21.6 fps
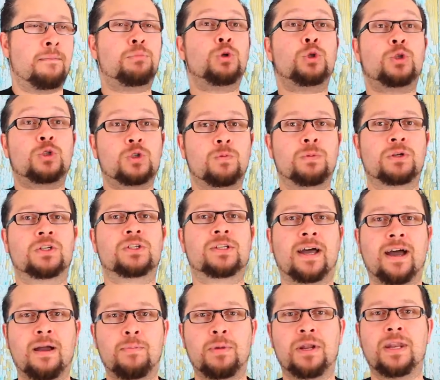put so much
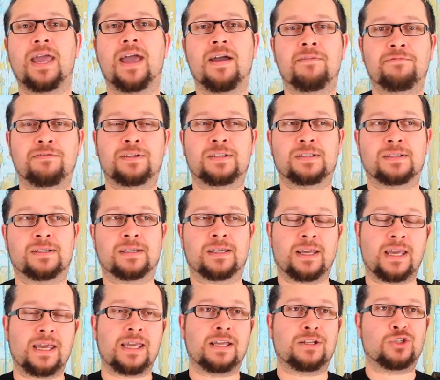time and effort
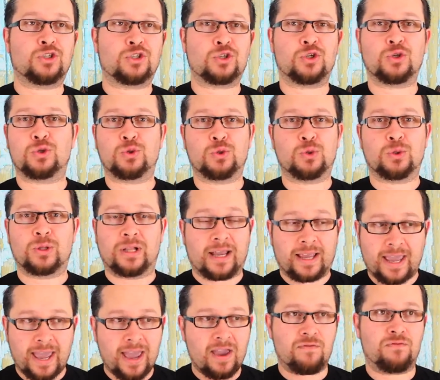into
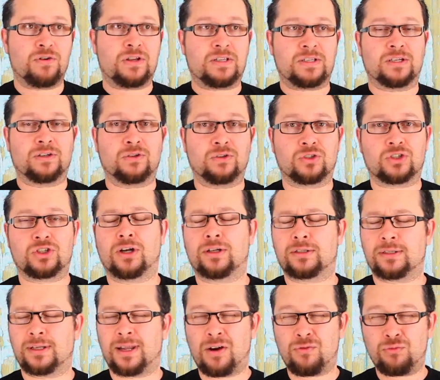like every single
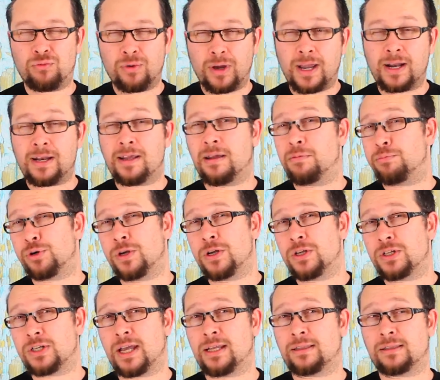shot. And I really
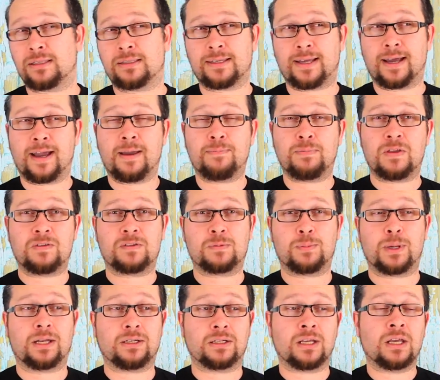appreciate the time they
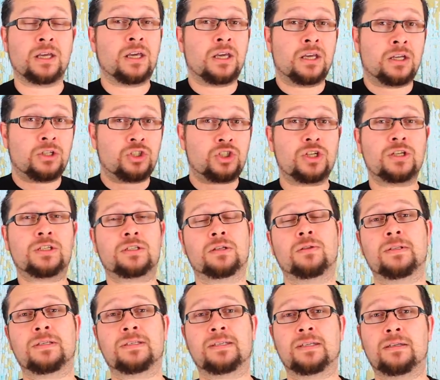spend just
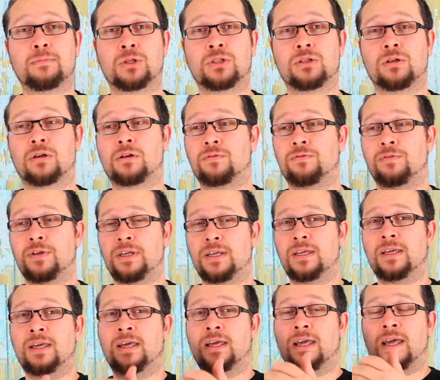on the
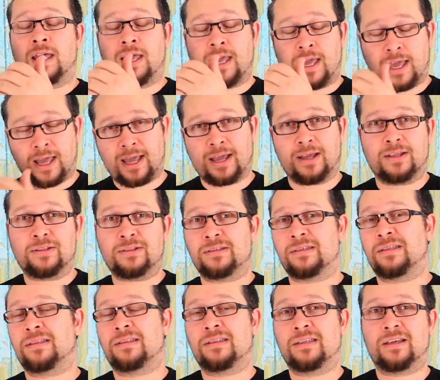cinematography and
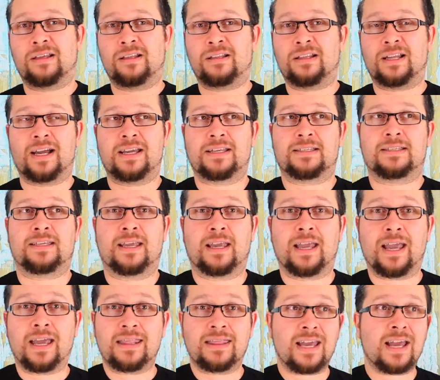the
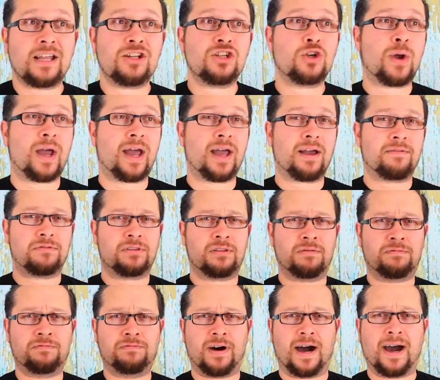lighting. And then you have
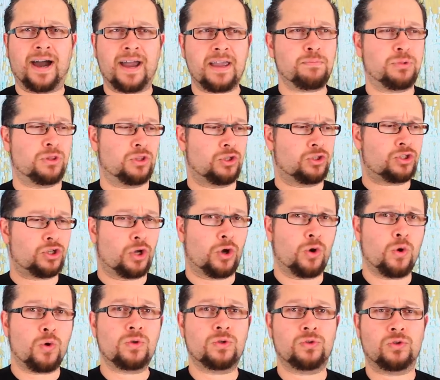the vibe and the
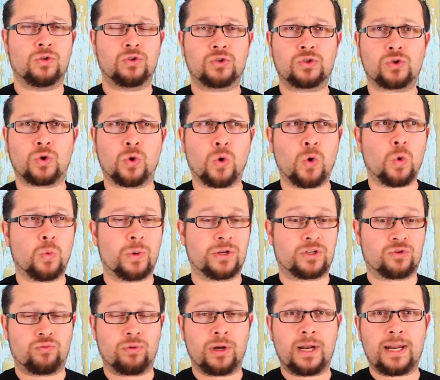tone and the score,
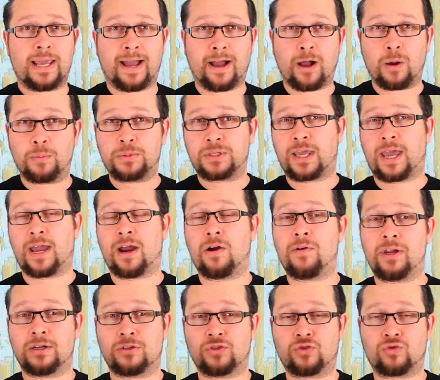which really helps
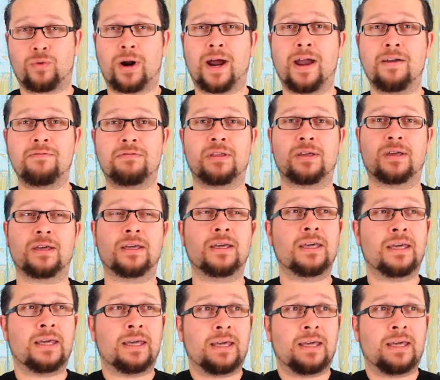carry and drive the